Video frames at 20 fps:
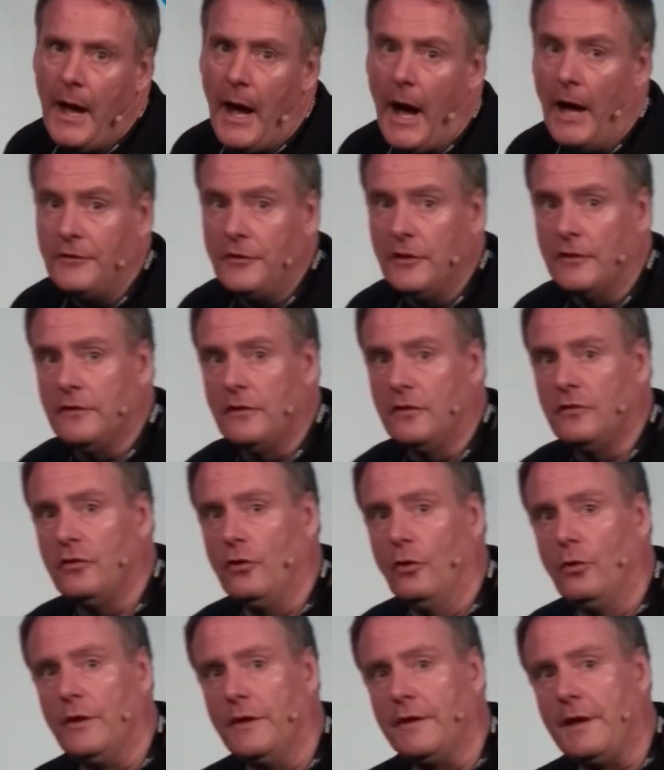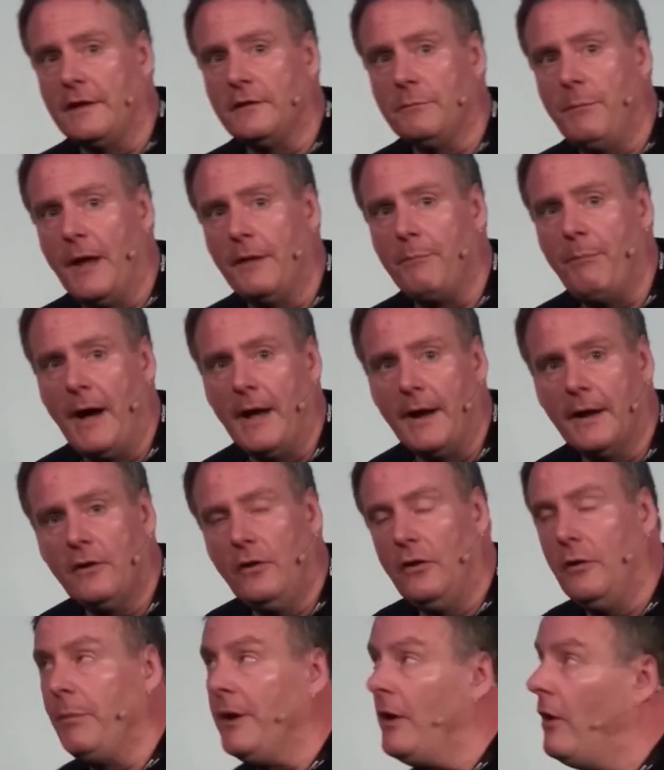And just to show that that's
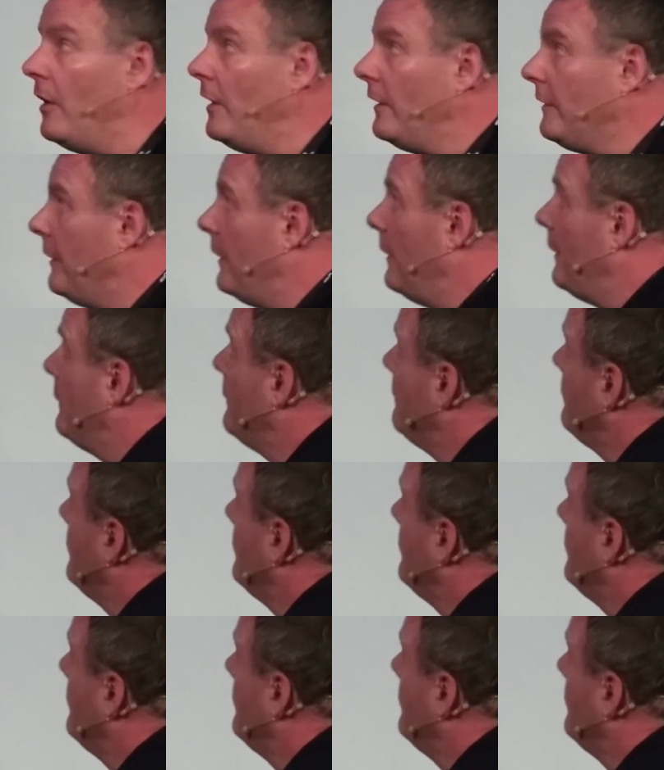mathematical, it'll be hard to